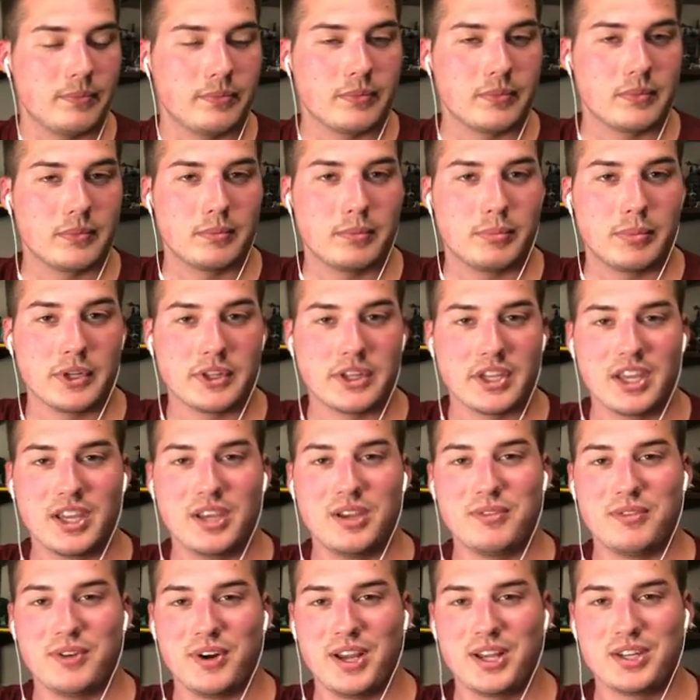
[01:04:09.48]
But thank you for
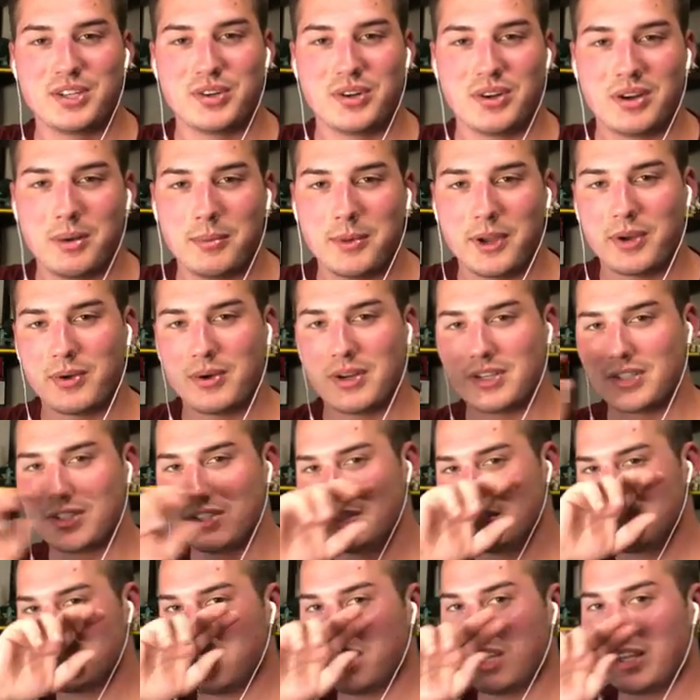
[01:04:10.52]
answering all my questions,
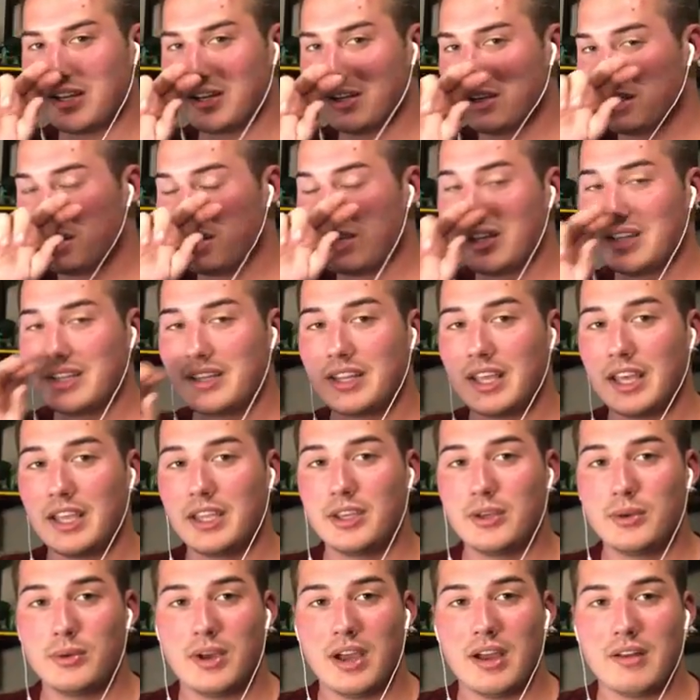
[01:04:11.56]
and thank you
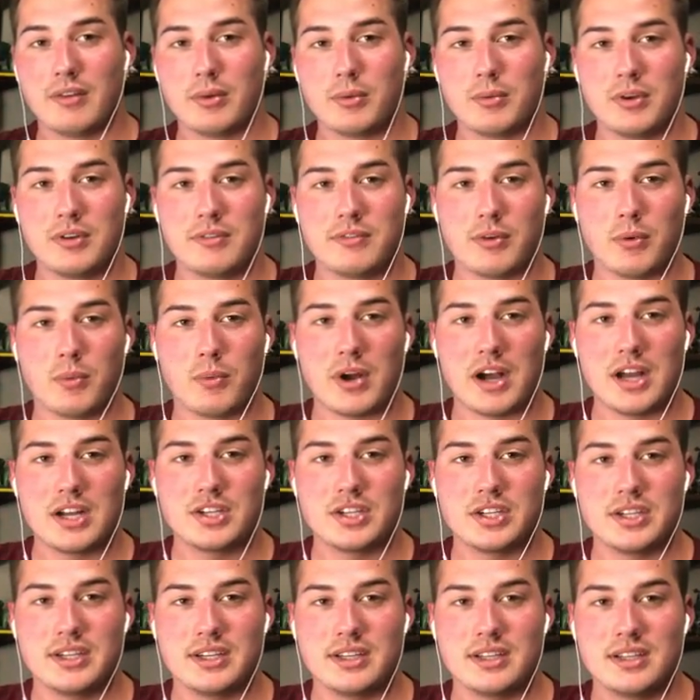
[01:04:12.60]
everyone for
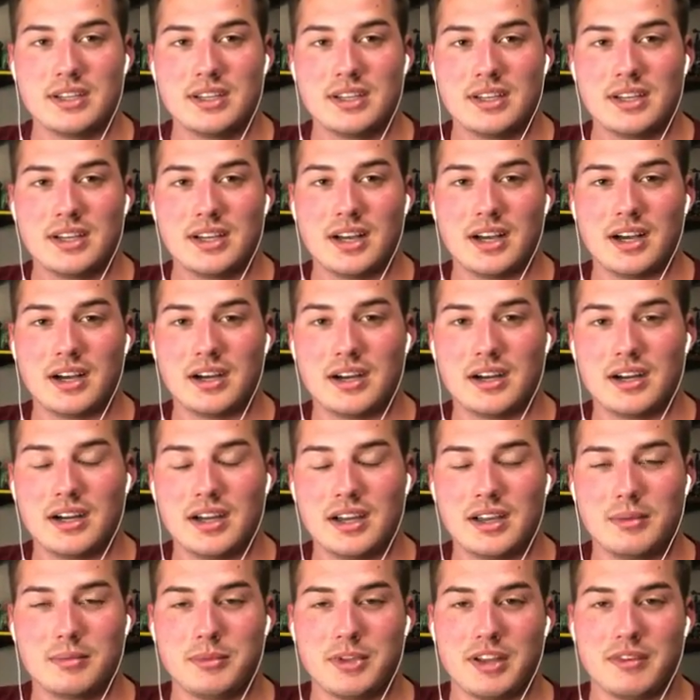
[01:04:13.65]
watching. I am
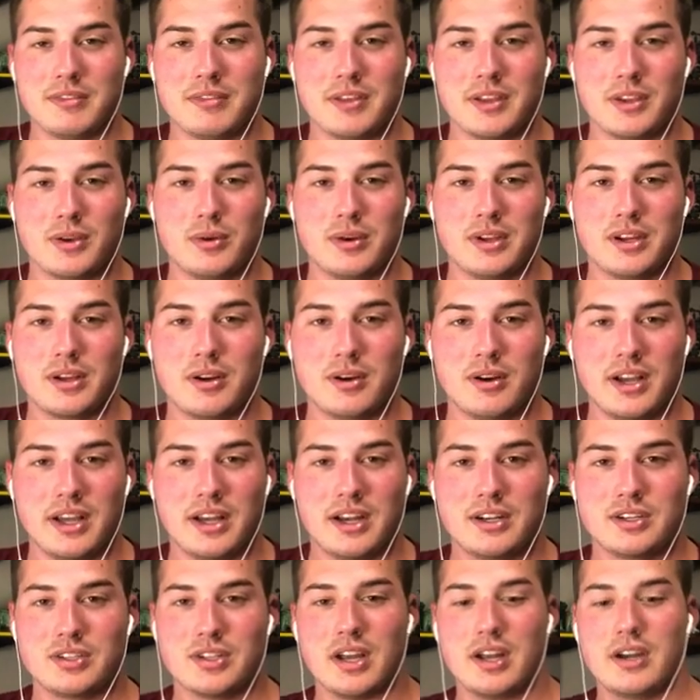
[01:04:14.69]
definitely going to go ahead and
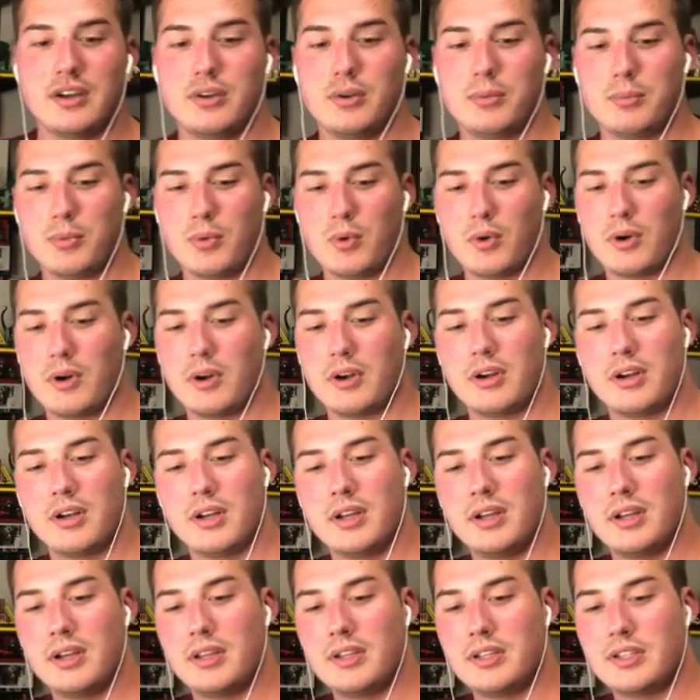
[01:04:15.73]
try to do more
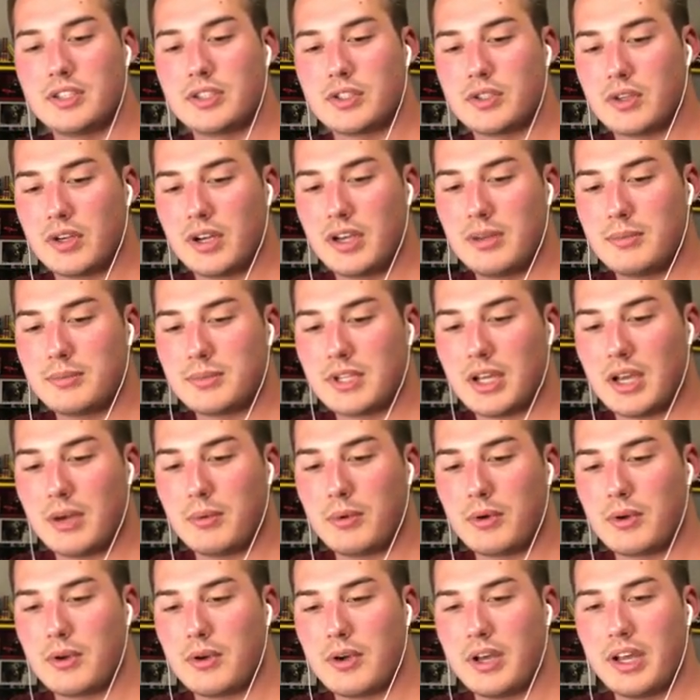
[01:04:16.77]
streams. I will
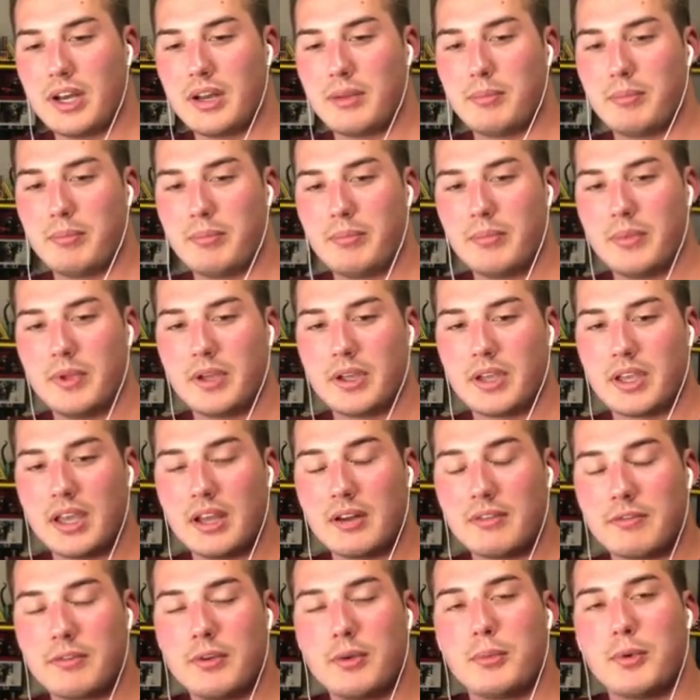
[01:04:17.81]
go ahead and get a
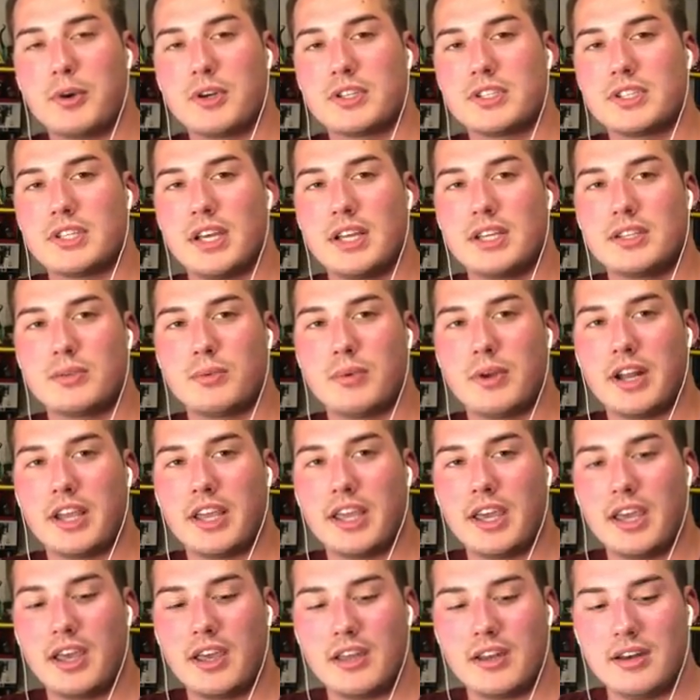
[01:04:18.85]
few more sets when I
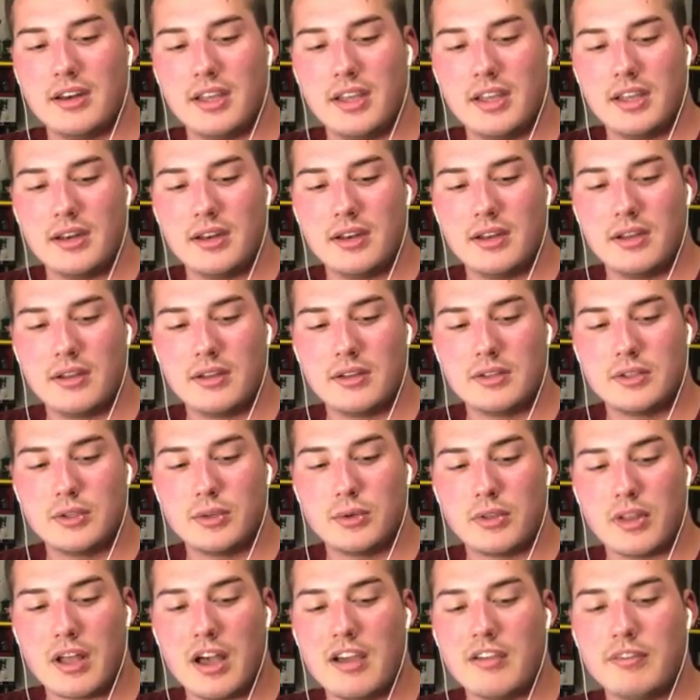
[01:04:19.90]
can, and do
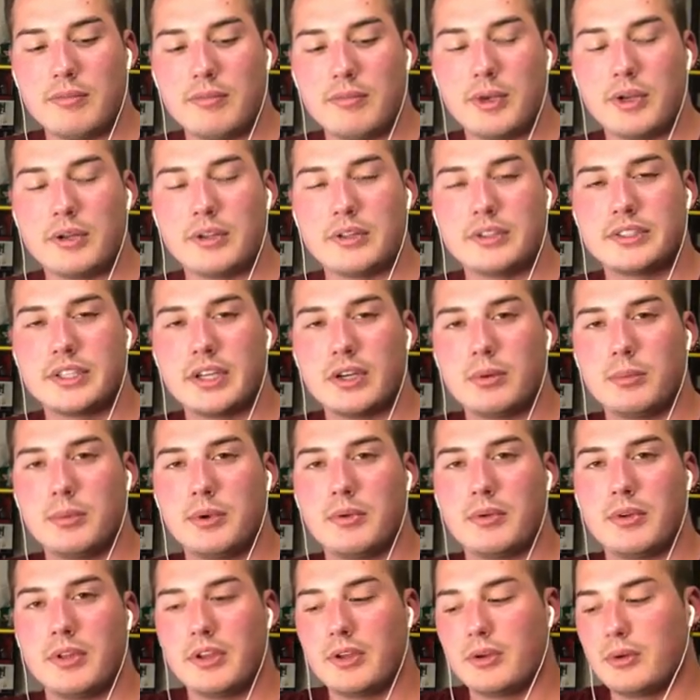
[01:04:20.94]
live builds. That will be
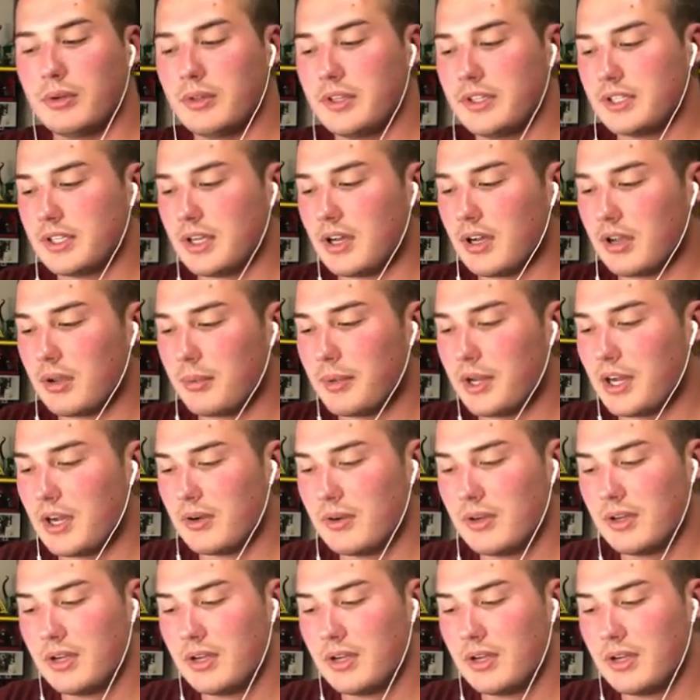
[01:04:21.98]
really cool to talk about.